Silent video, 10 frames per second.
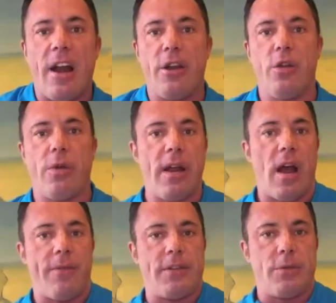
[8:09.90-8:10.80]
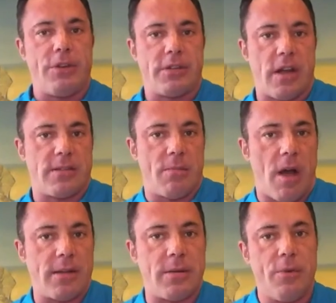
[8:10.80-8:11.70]
at our Ukraine office. We just got
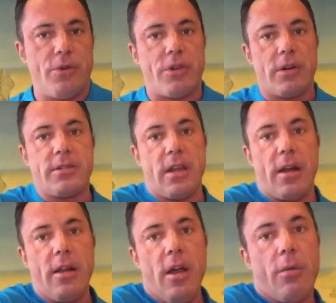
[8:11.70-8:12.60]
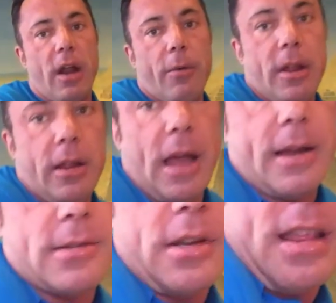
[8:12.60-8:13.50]
some awesome new shirts done. What I really
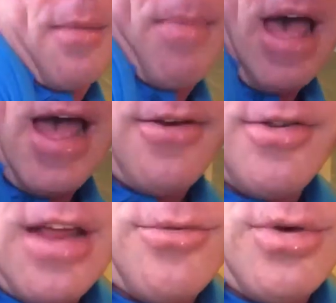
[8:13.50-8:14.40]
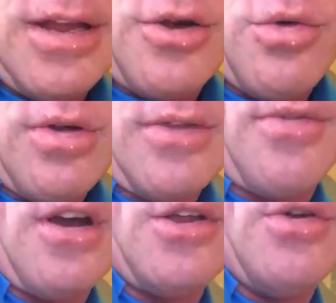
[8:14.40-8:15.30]
like is, look at that badge. That's really cool.
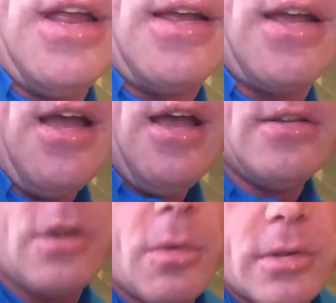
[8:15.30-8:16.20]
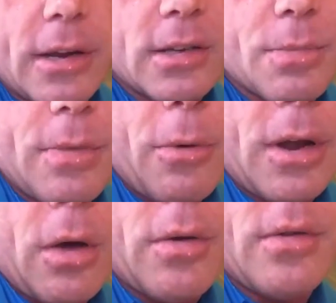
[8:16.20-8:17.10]
It's very unique. It's almost like there
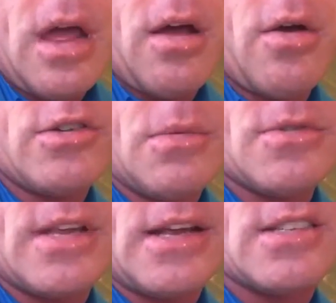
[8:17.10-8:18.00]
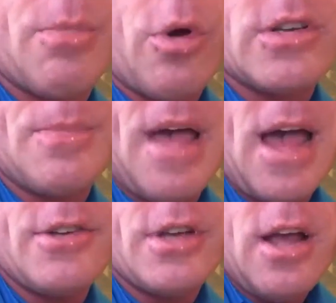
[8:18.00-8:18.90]
we go. It's almost like a sports
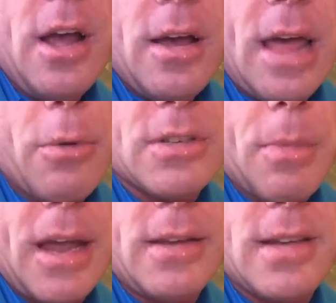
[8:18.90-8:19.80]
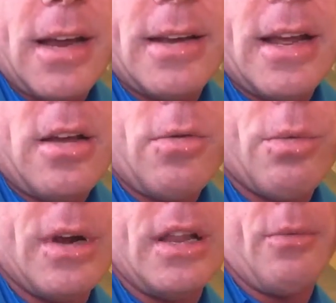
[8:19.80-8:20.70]
badge. That was Mike's idea.
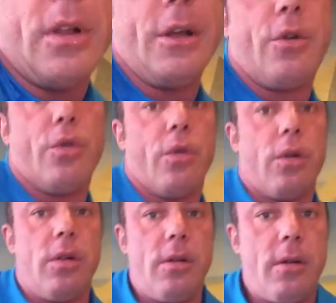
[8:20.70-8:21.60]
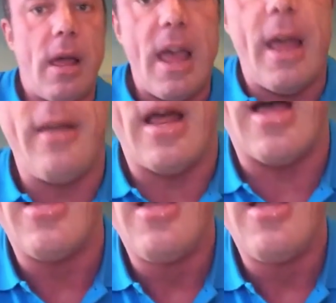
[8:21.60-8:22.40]
Really, really cool. And